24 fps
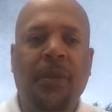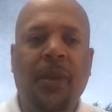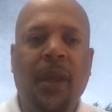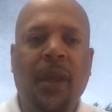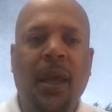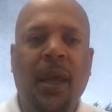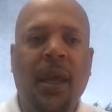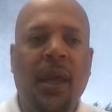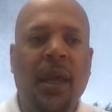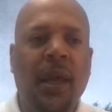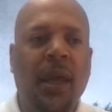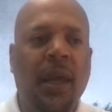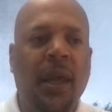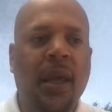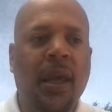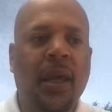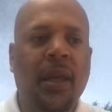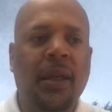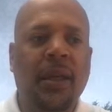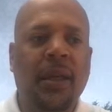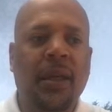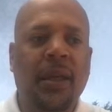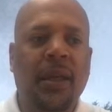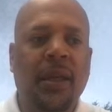
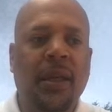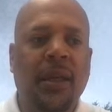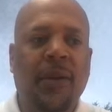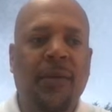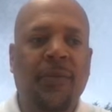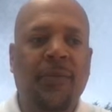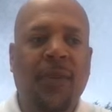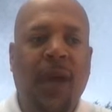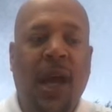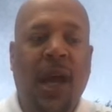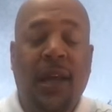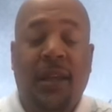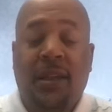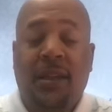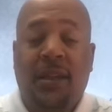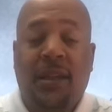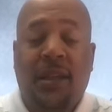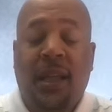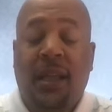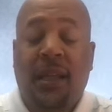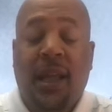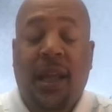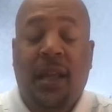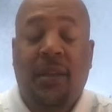And I just
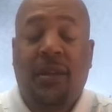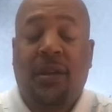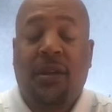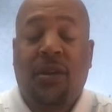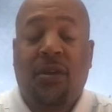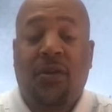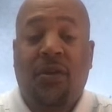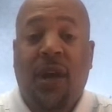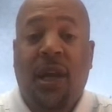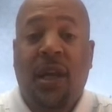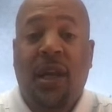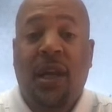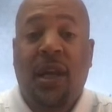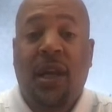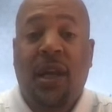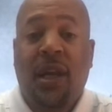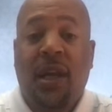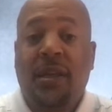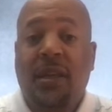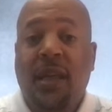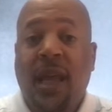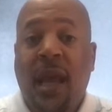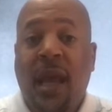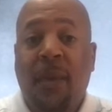think that's a great
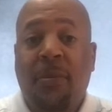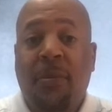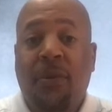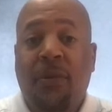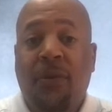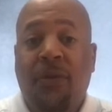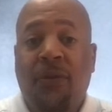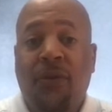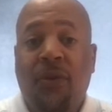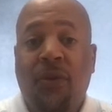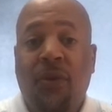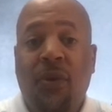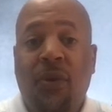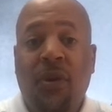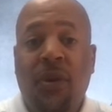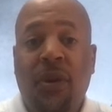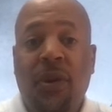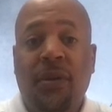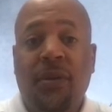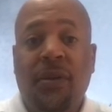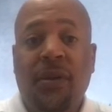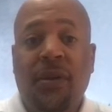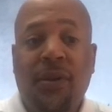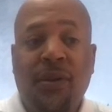example
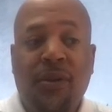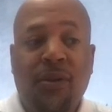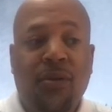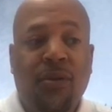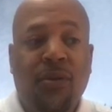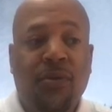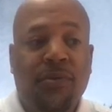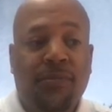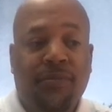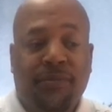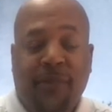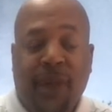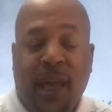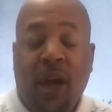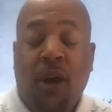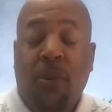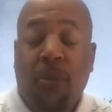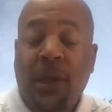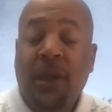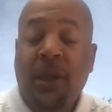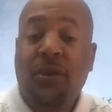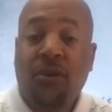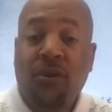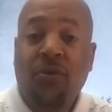for
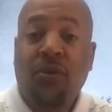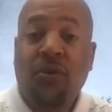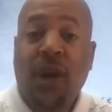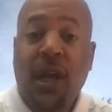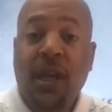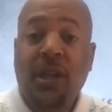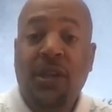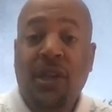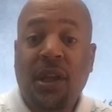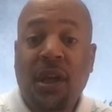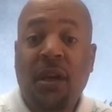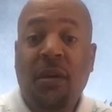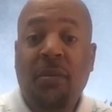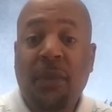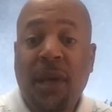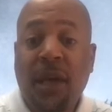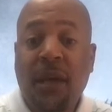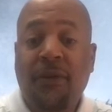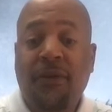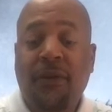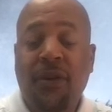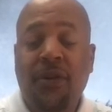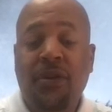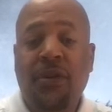helping to raise young men
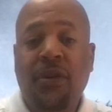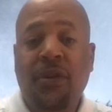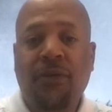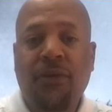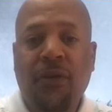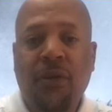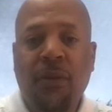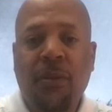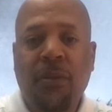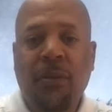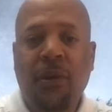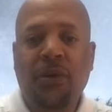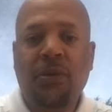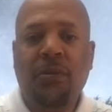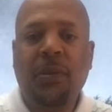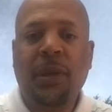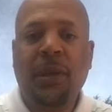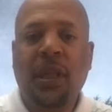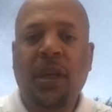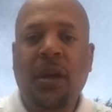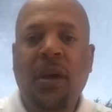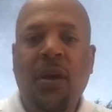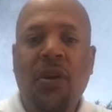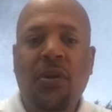first and foremost, but
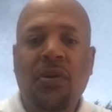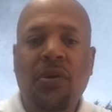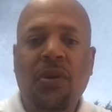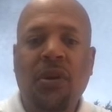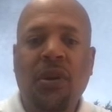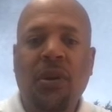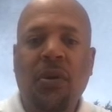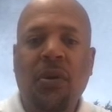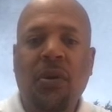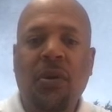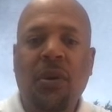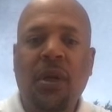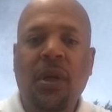then also